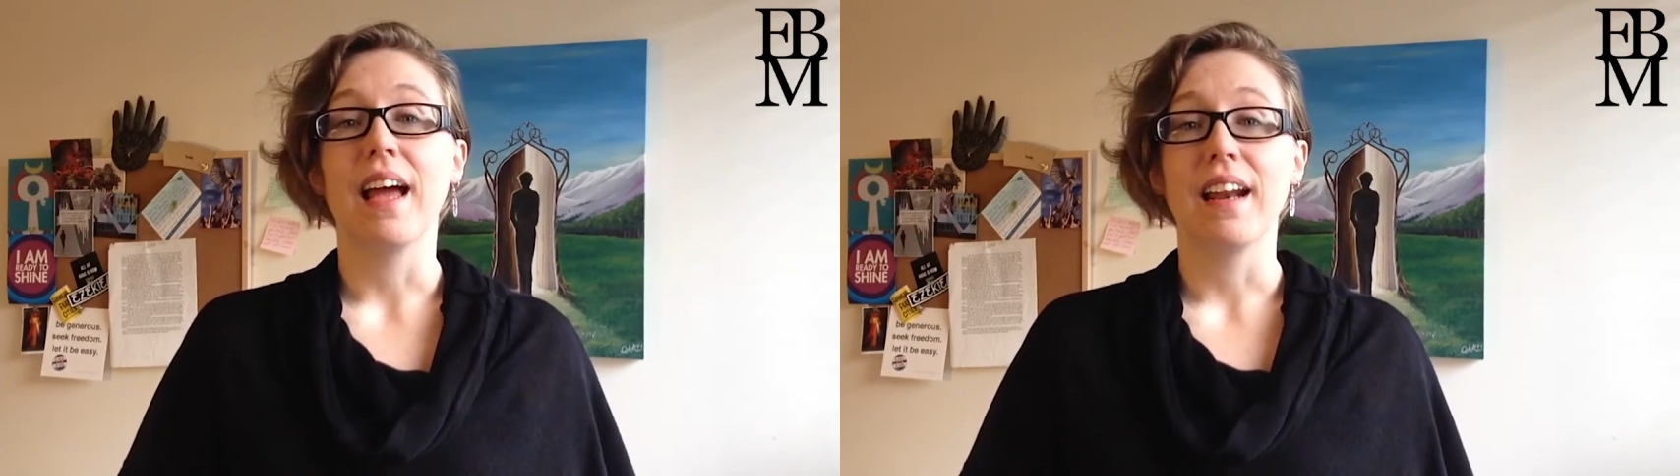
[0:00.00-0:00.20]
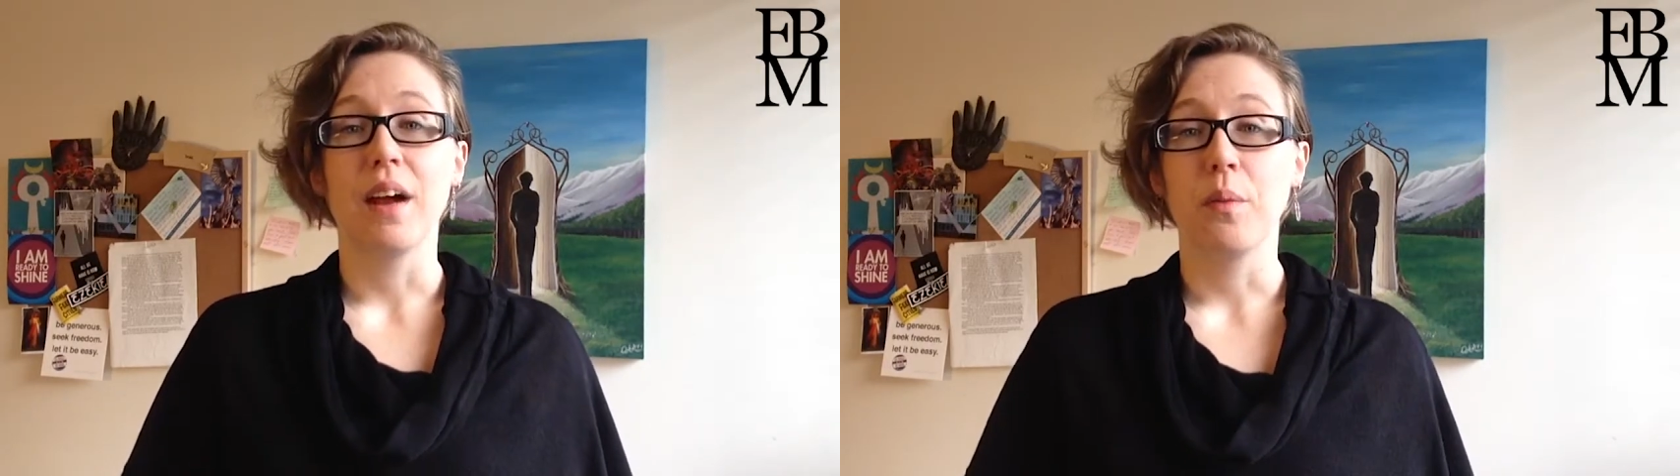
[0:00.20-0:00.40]

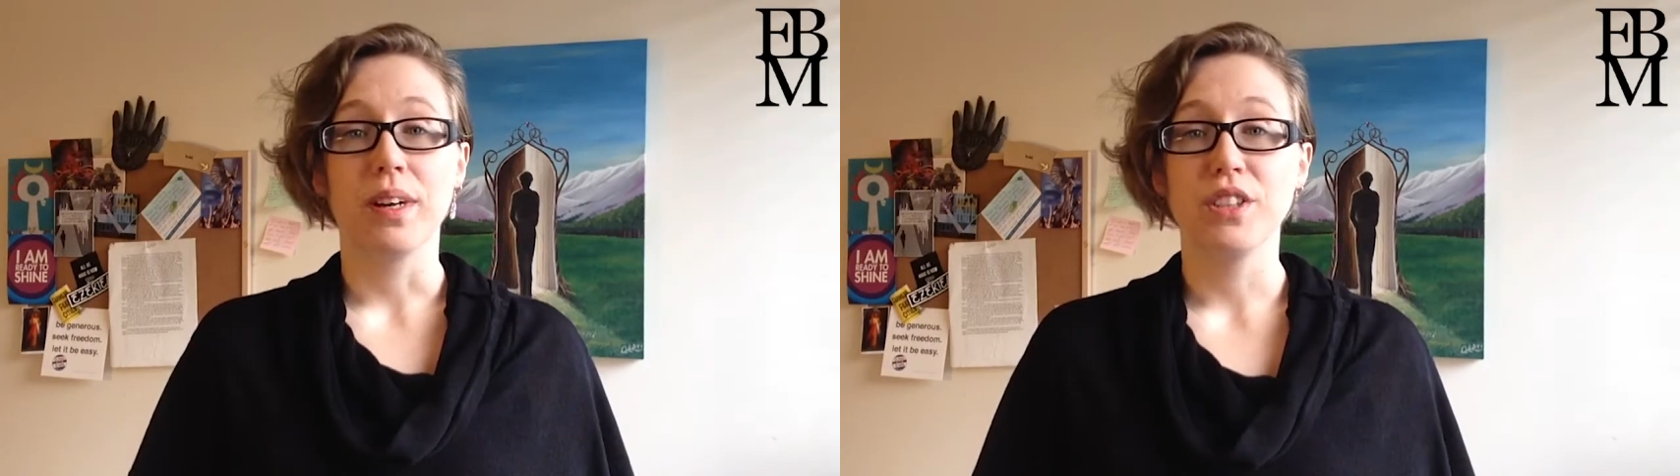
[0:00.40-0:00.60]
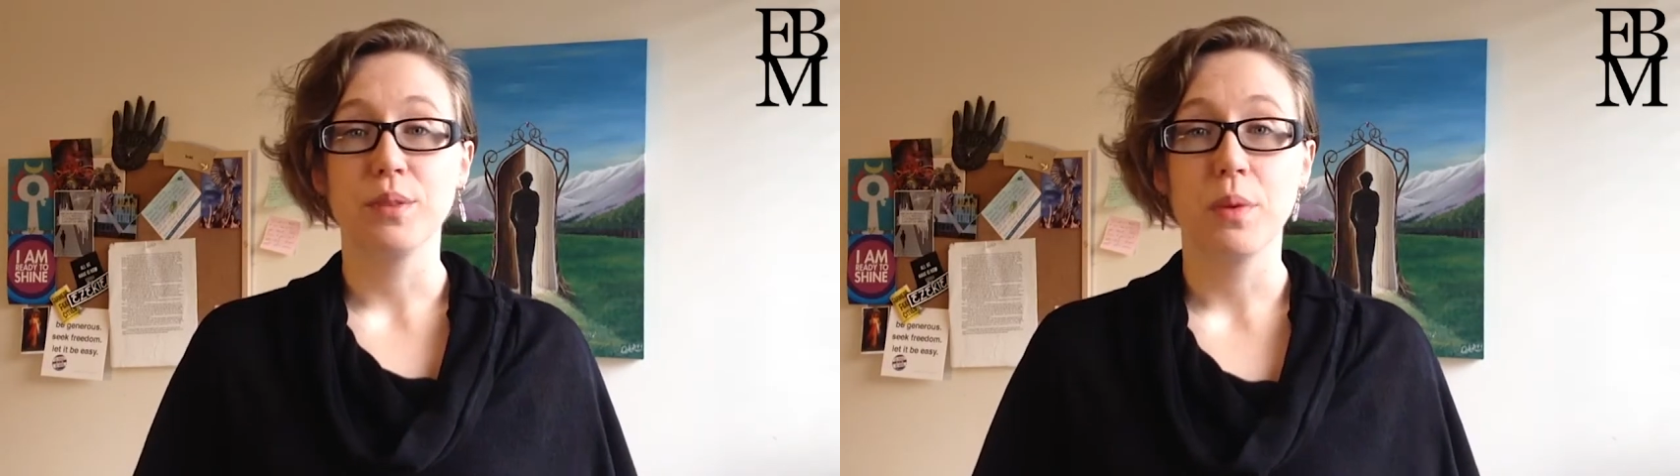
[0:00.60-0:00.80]
and I want
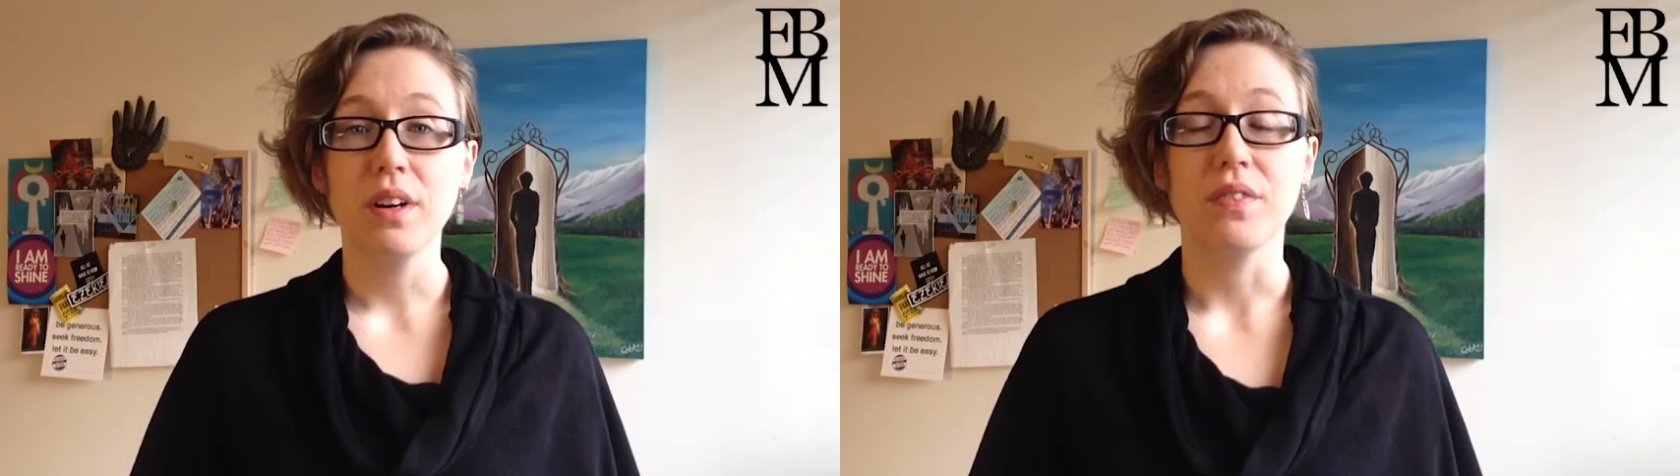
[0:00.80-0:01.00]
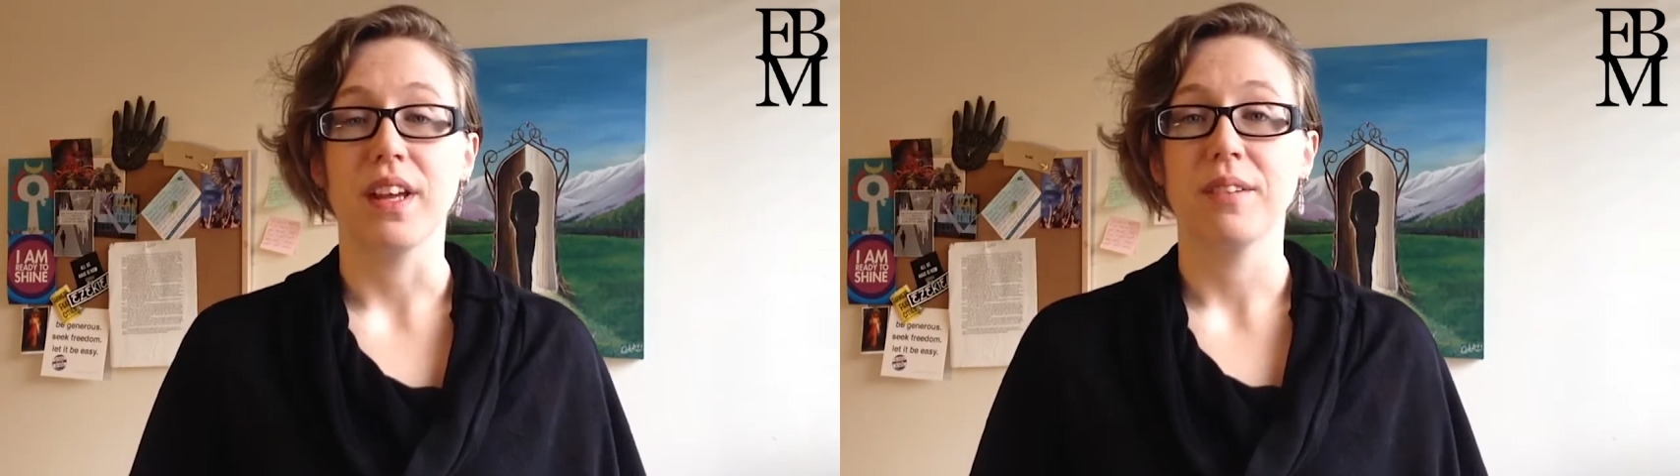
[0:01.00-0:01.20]
to do
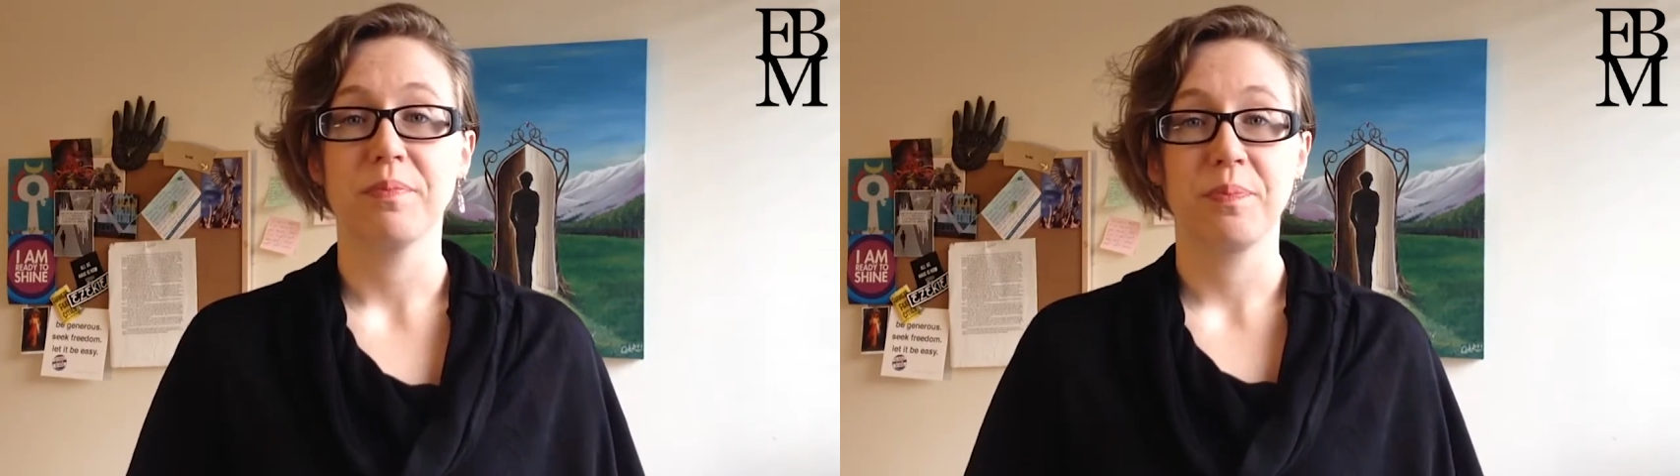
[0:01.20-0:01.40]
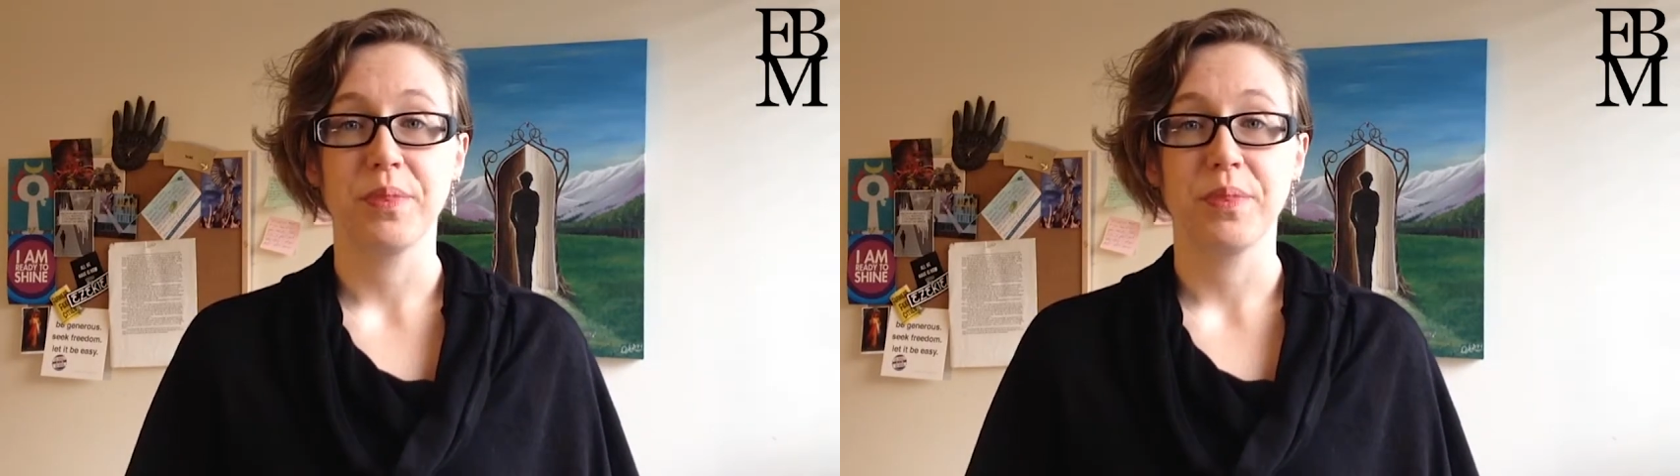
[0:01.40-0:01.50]
more of it.